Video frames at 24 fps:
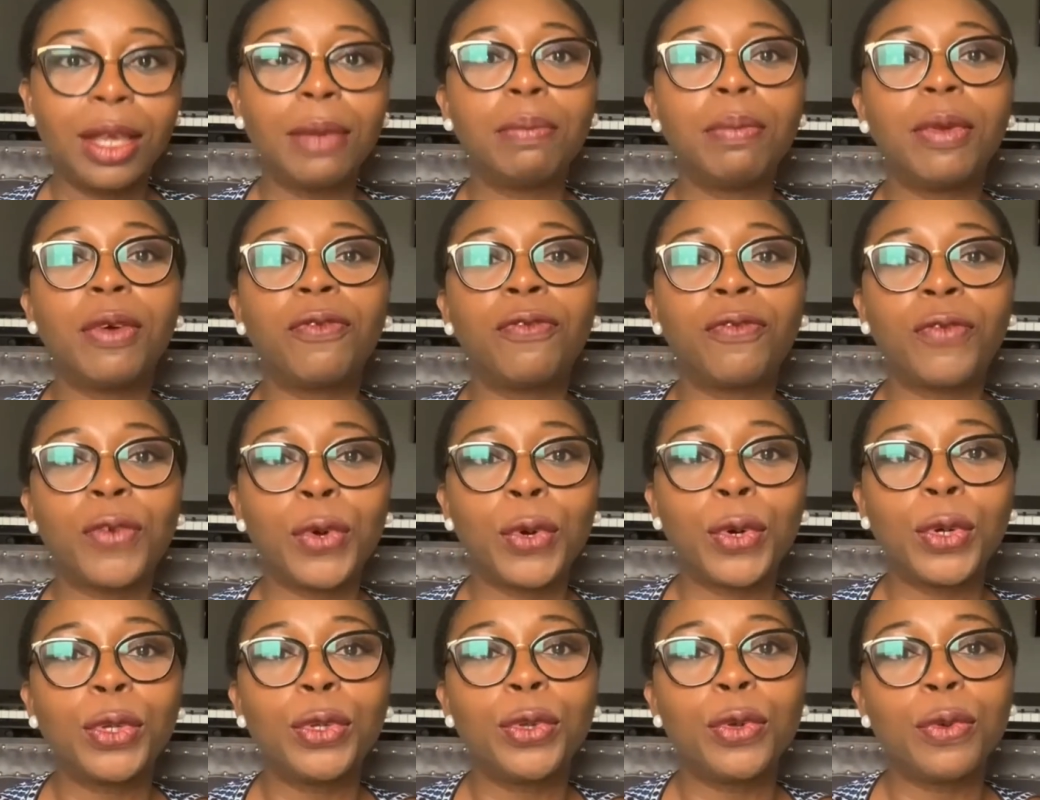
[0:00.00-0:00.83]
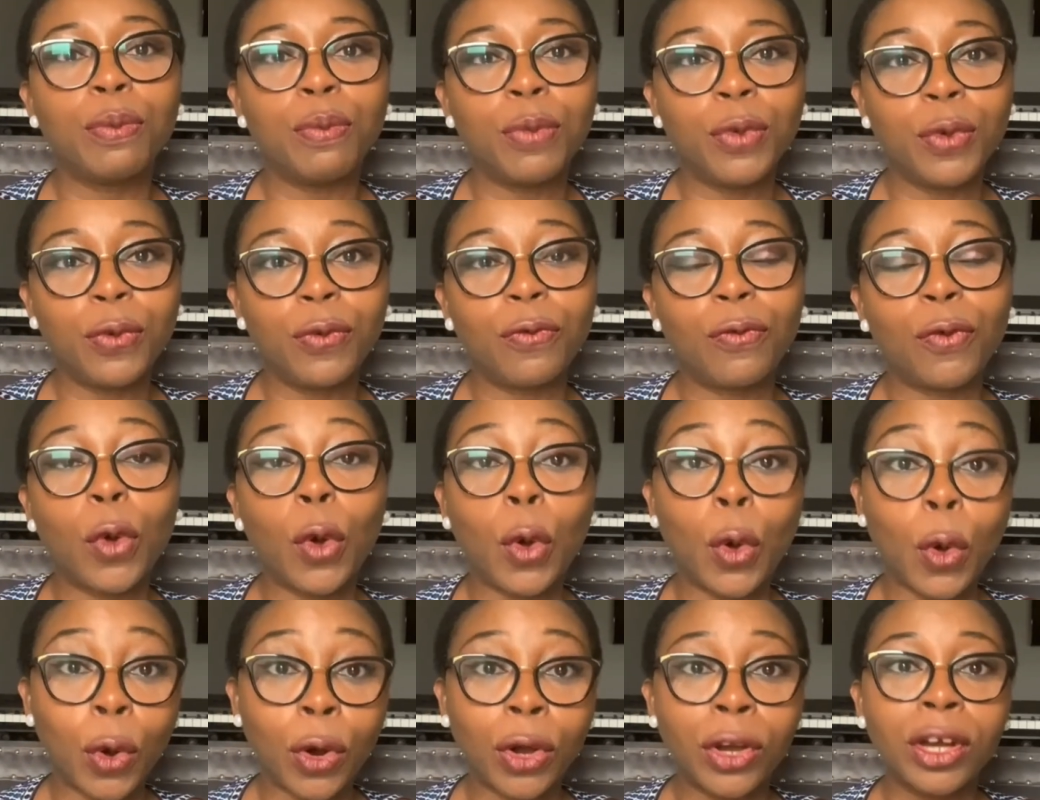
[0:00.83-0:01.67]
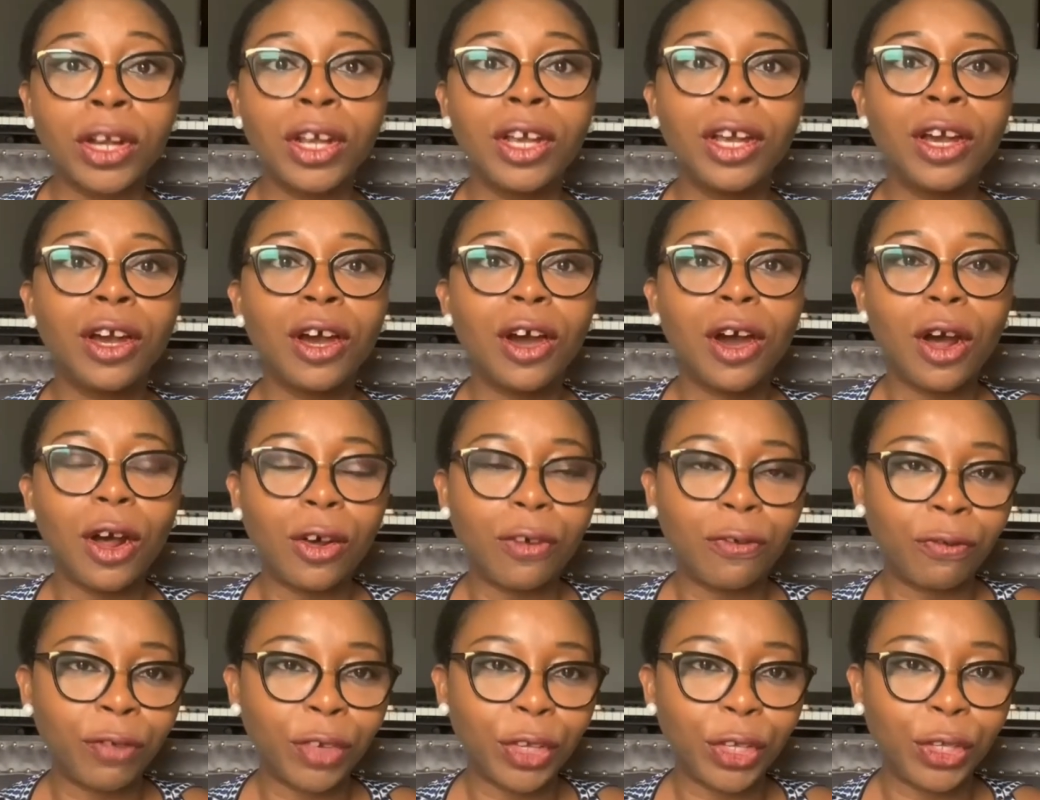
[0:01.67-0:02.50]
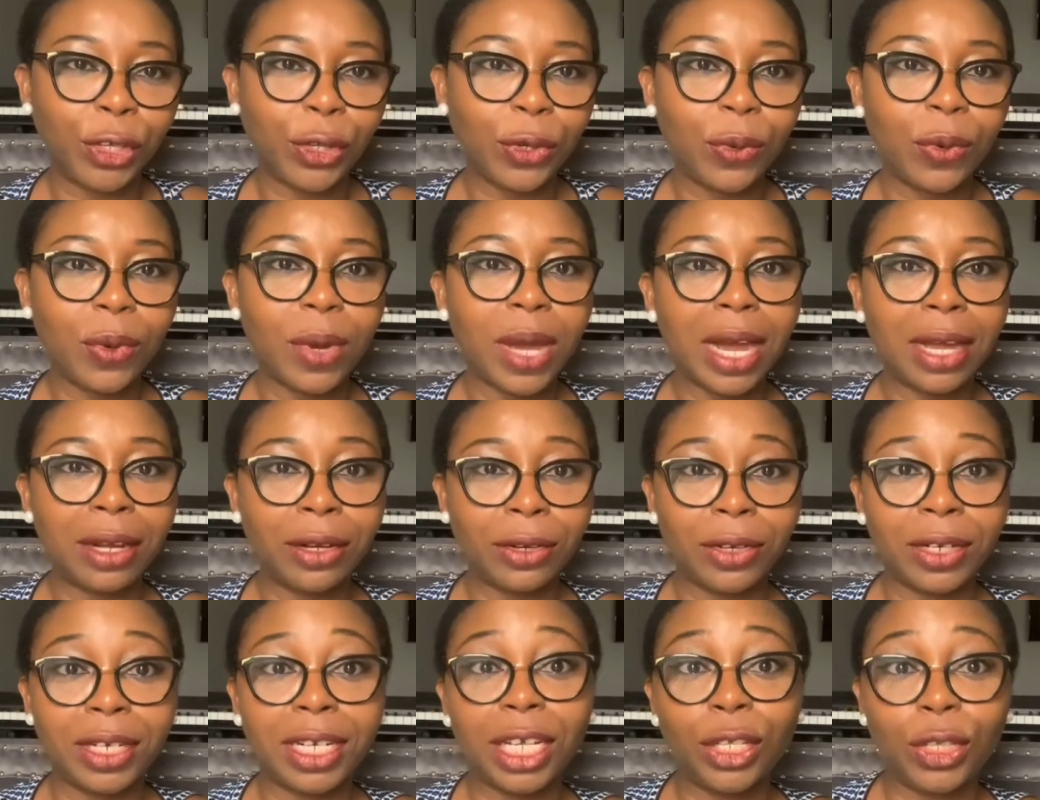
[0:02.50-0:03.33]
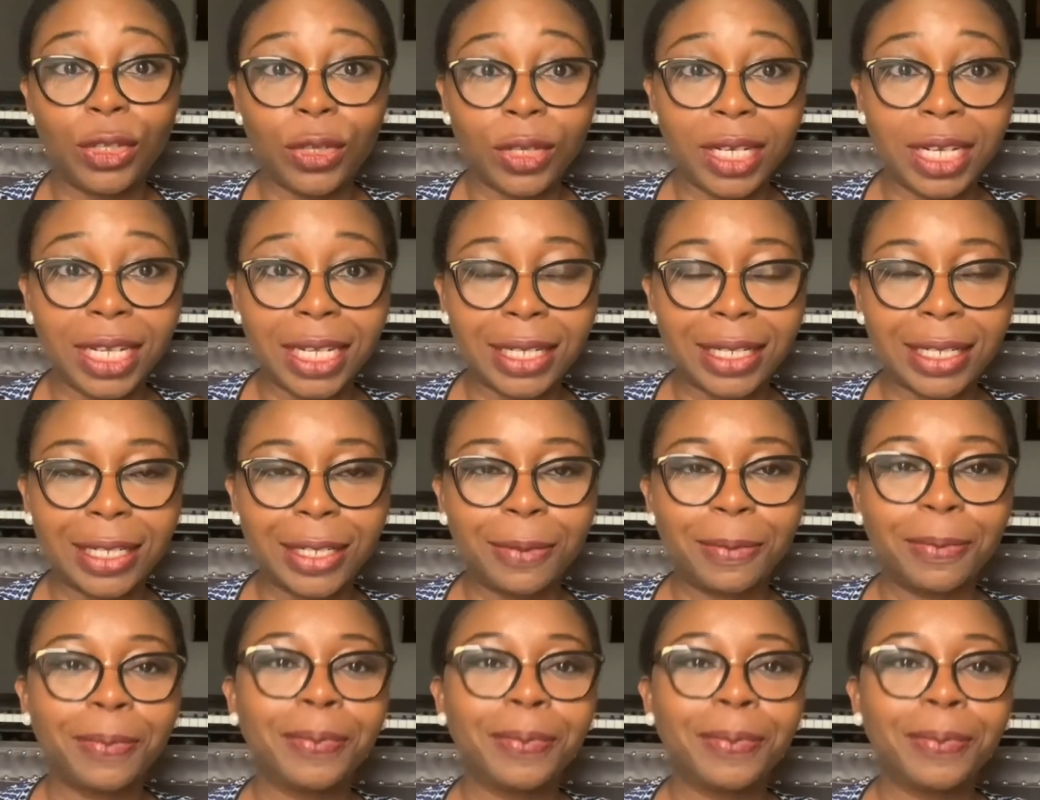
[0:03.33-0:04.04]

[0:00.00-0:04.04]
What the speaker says: before you move or offer you another unit.